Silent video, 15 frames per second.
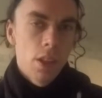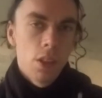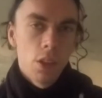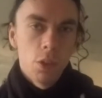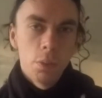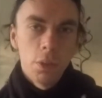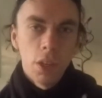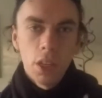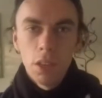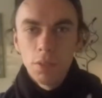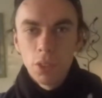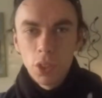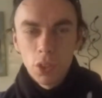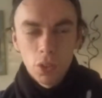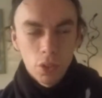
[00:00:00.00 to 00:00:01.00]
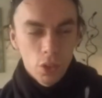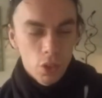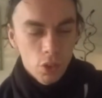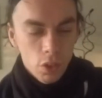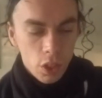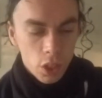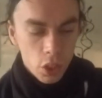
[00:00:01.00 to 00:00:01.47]
human life is
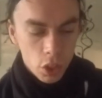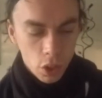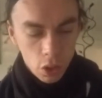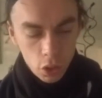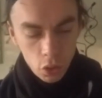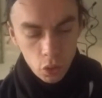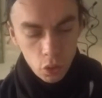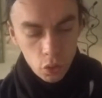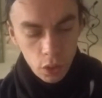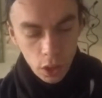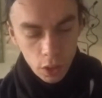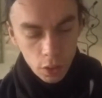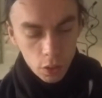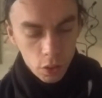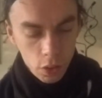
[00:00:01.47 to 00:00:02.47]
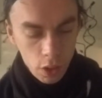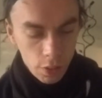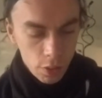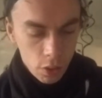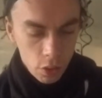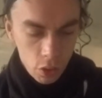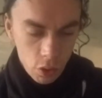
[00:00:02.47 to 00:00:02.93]
also not so viral,
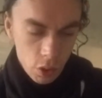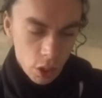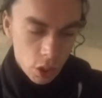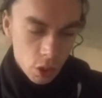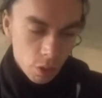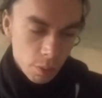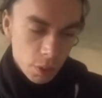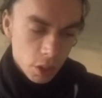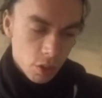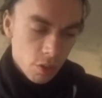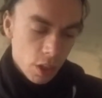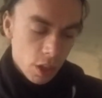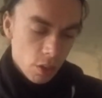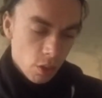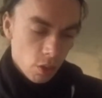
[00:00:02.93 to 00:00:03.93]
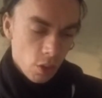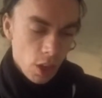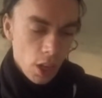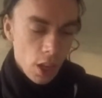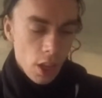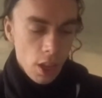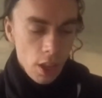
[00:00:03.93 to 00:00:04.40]
also not so much viral
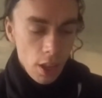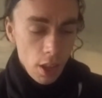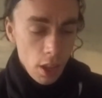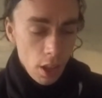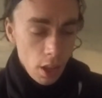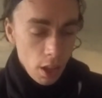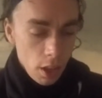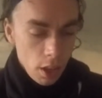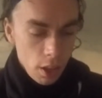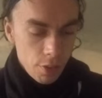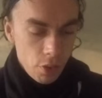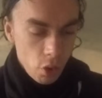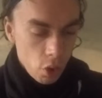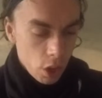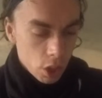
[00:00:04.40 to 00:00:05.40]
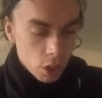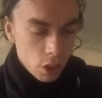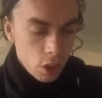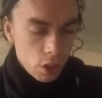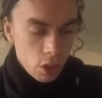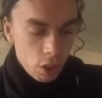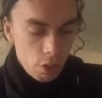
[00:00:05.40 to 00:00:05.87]
if you
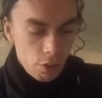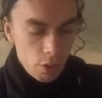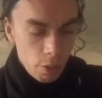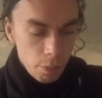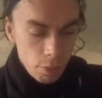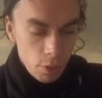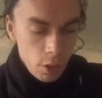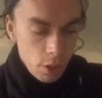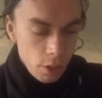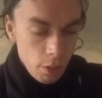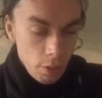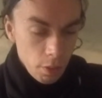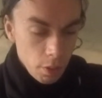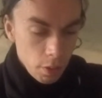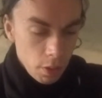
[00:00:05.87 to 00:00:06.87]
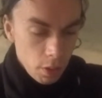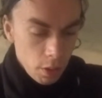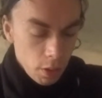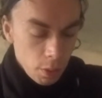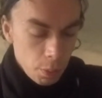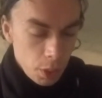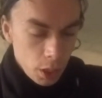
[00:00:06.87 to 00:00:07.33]
look at it from a
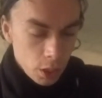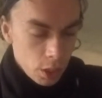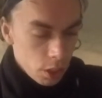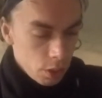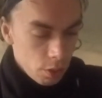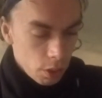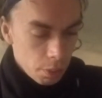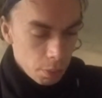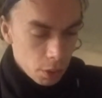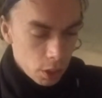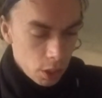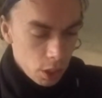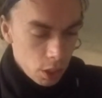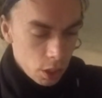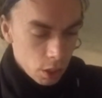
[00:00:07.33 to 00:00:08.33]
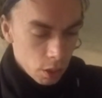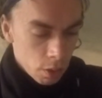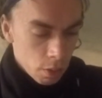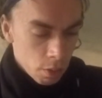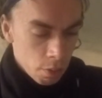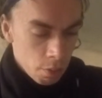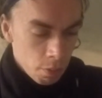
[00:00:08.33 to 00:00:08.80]
biocentric
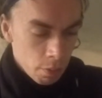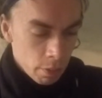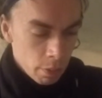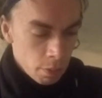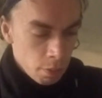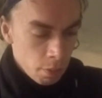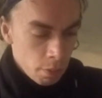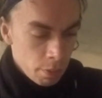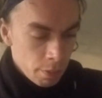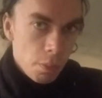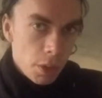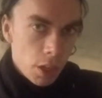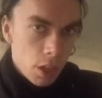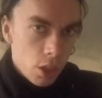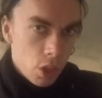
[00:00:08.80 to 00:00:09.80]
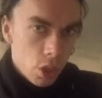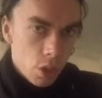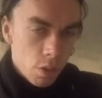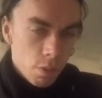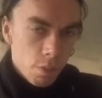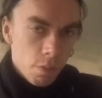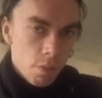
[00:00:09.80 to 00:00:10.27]
position, because